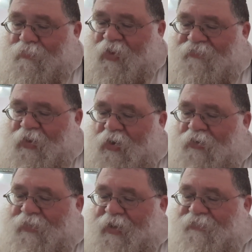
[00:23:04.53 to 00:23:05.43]
the
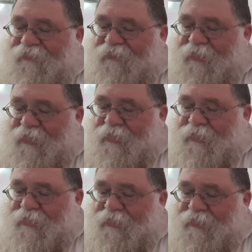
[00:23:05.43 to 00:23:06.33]
Orev,
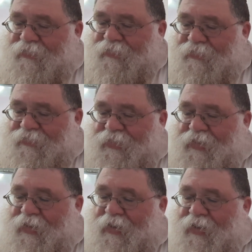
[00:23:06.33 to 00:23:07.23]

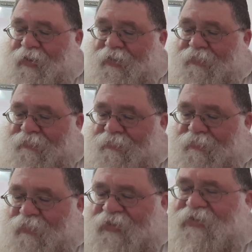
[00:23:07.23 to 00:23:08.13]
the
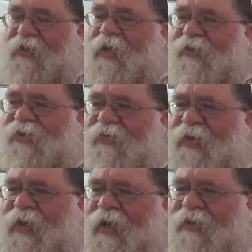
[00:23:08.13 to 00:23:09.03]
what's the Nesher
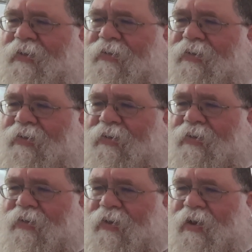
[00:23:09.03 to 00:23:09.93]
again?
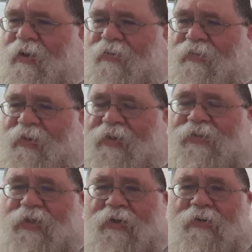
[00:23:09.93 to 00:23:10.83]

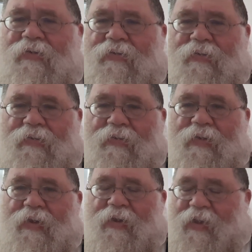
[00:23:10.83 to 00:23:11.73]
Isser? Uh,
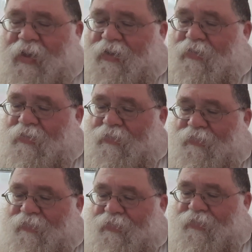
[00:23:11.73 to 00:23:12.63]
eagle. Eagle.
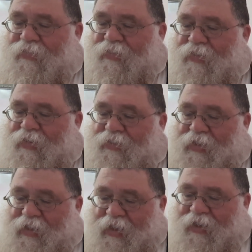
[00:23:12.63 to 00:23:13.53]
eagle.
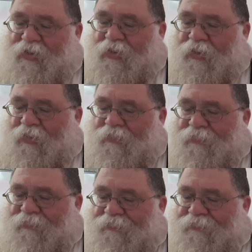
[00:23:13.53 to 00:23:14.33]
The eagle